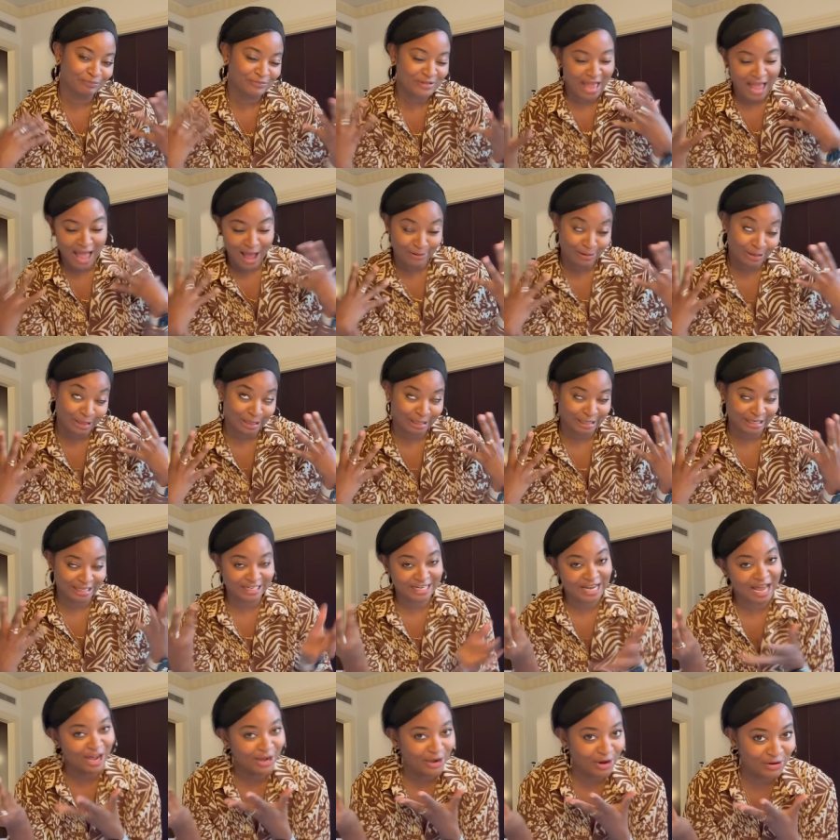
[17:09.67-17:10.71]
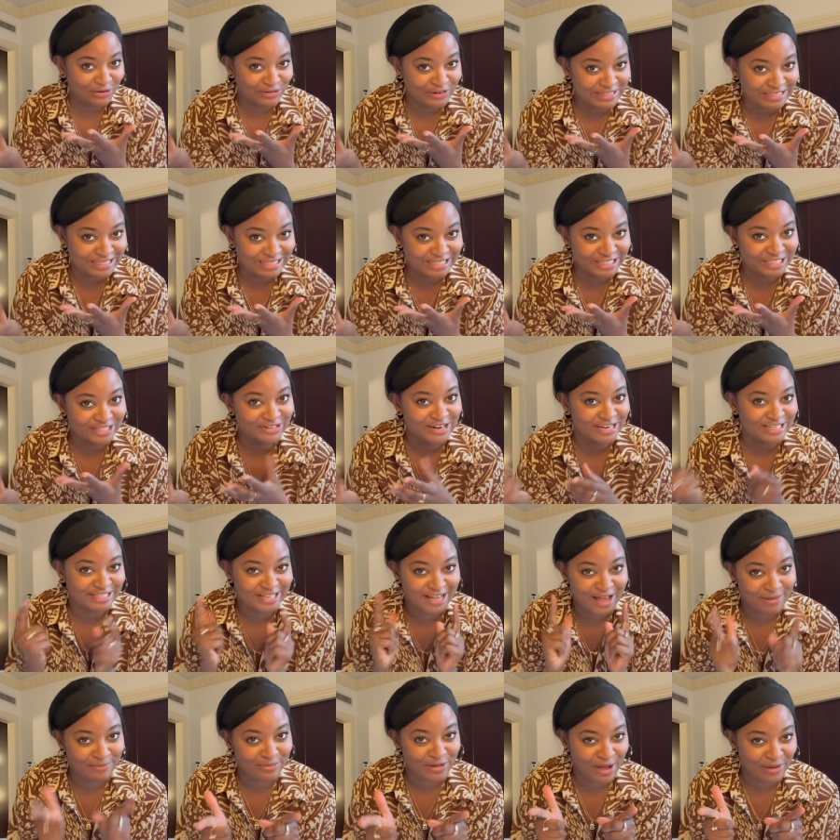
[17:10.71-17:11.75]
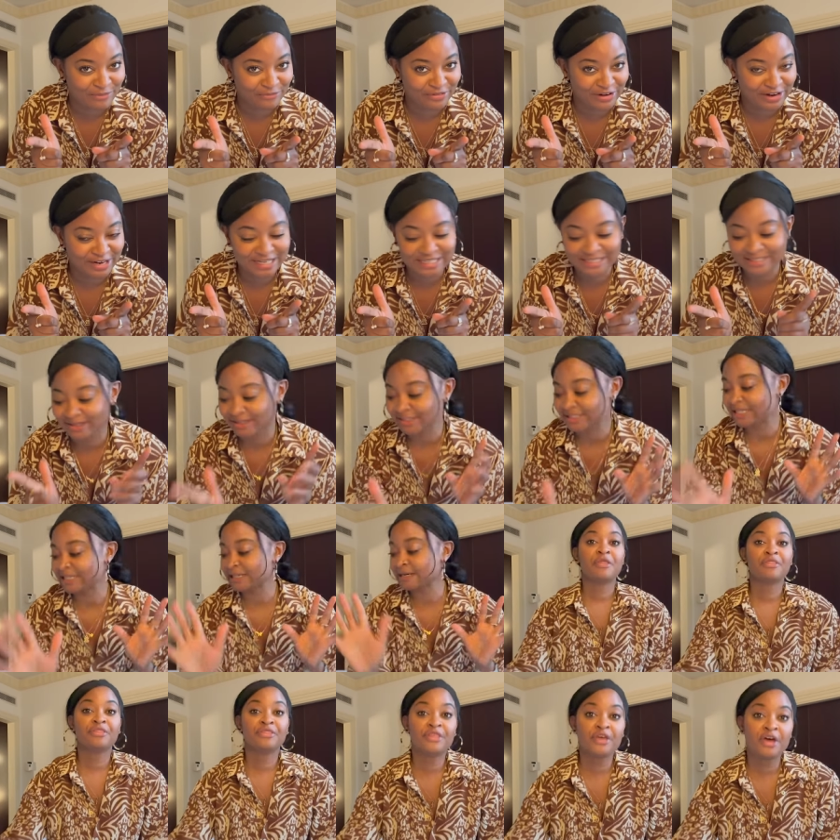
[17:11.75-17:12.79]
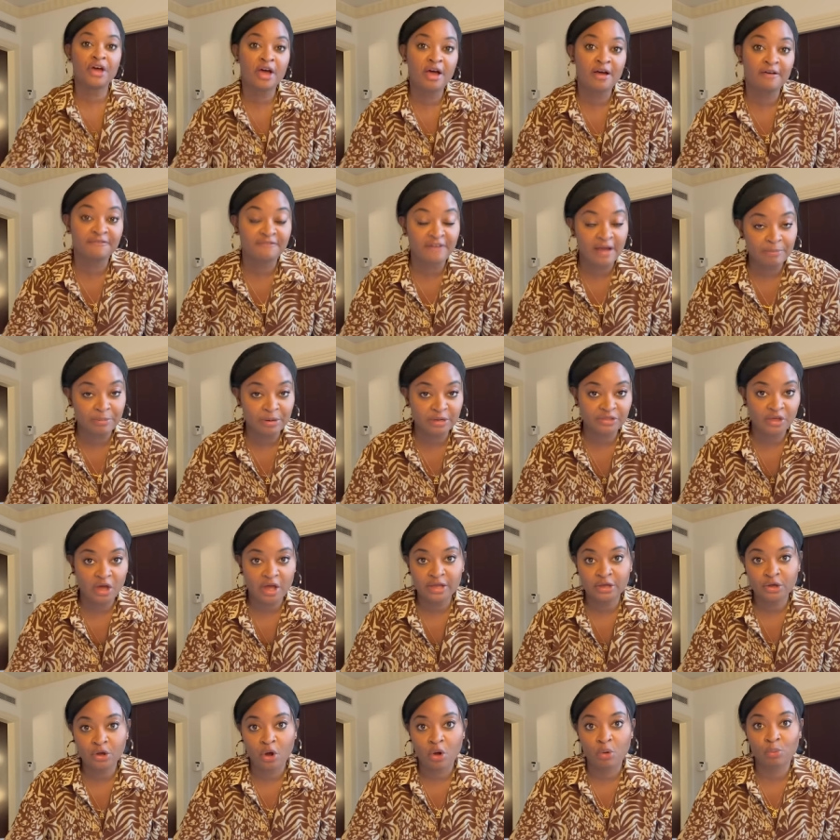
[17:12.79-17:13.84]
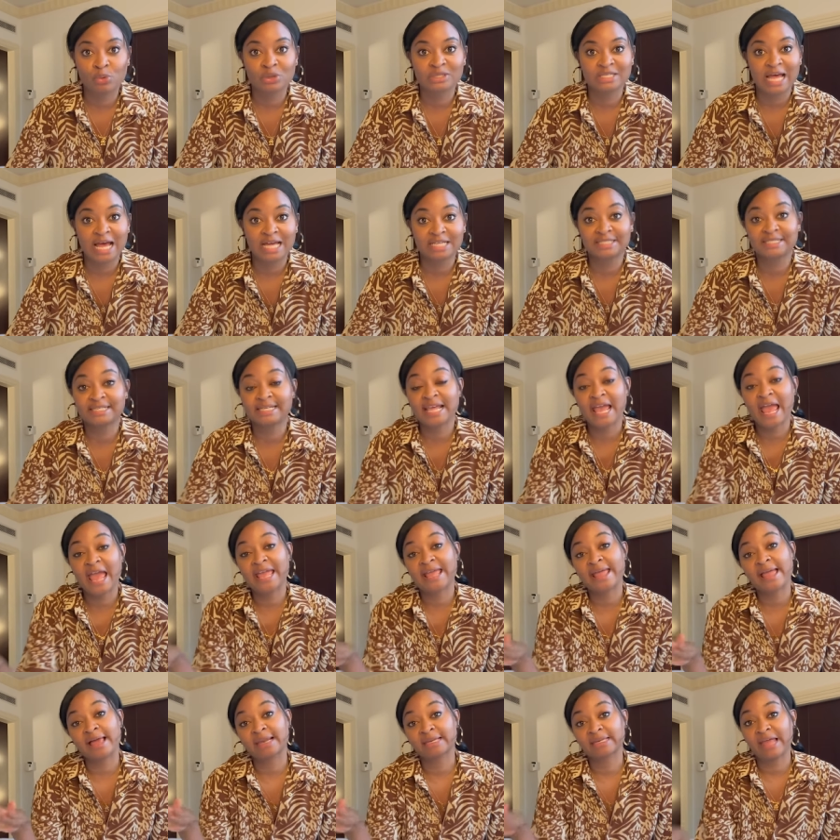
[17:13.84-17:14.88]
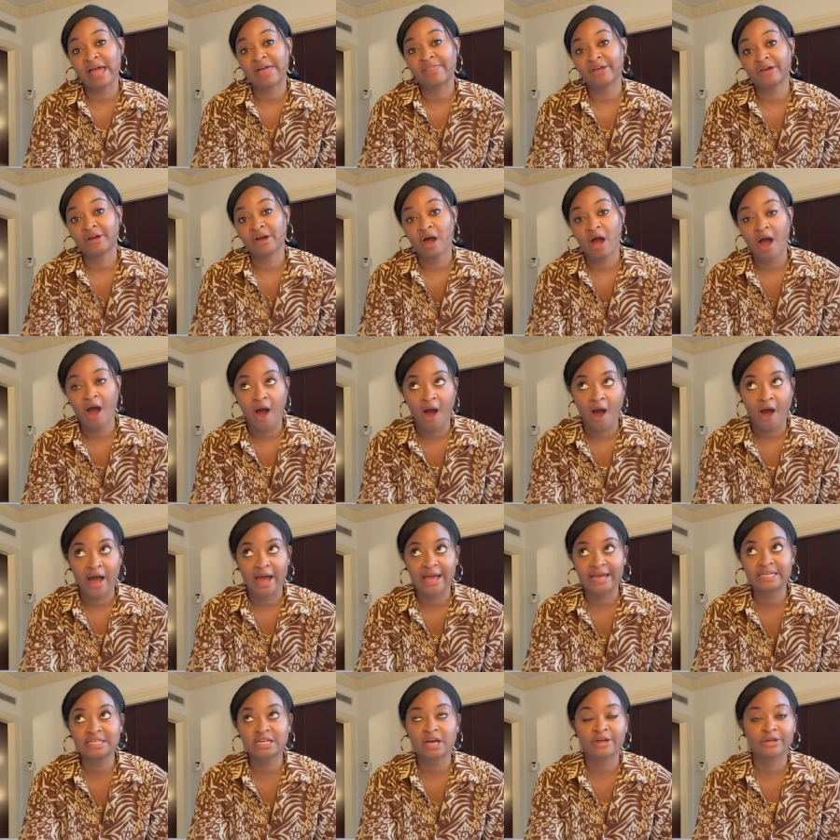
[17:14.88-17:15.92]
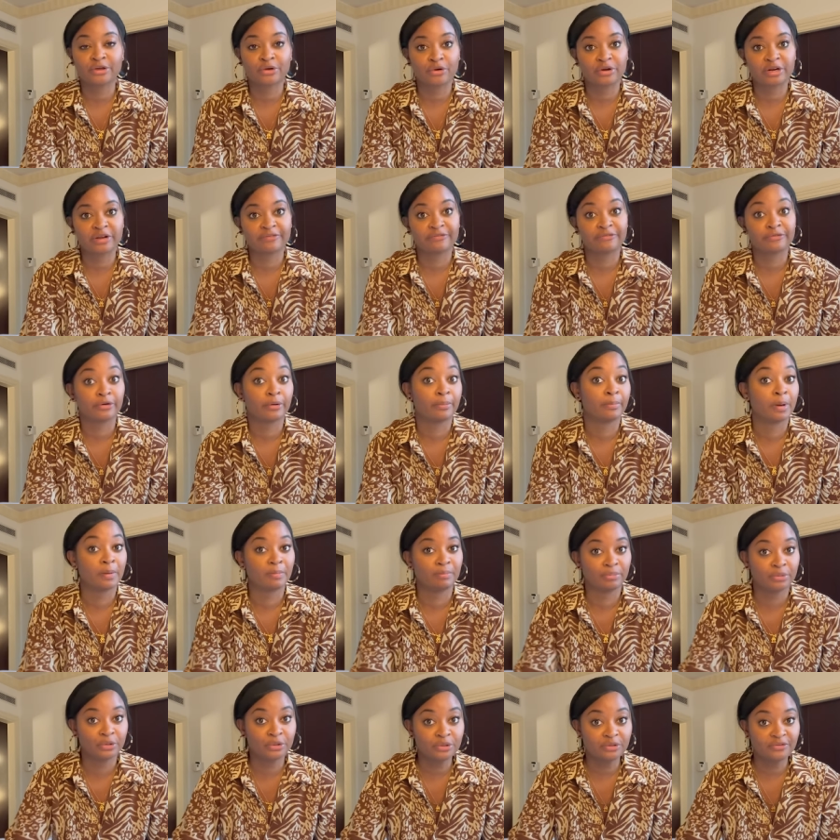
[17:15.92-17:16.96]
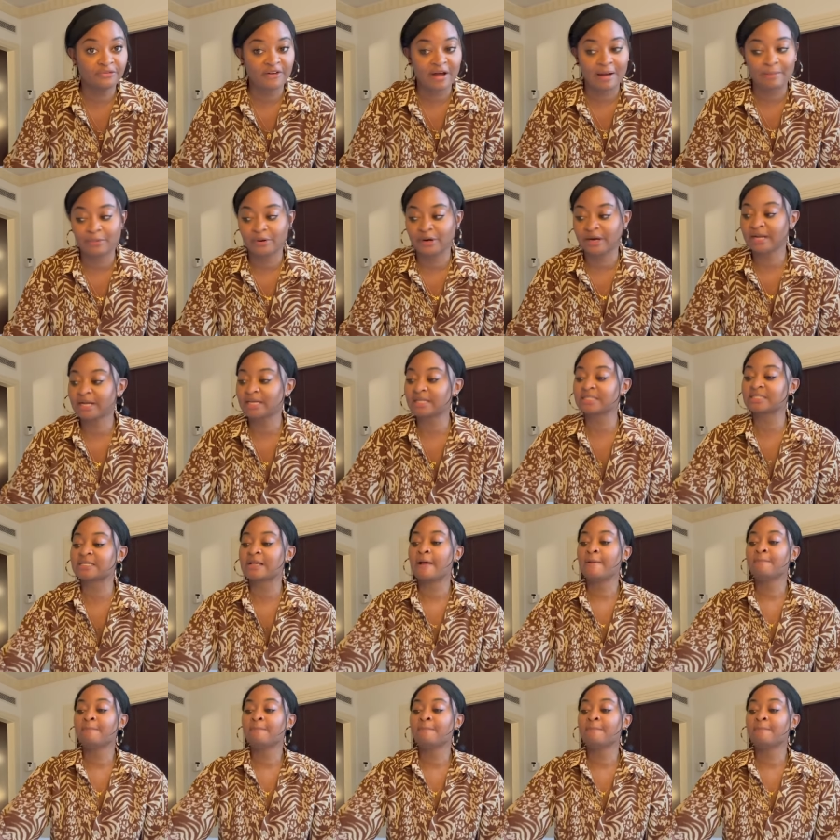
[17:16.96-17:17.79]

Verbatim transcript: How we're looking. I got a reason to dress up. I'm very excited. The fabric that I got was actually a leather hide. I got it from Mood Fabrics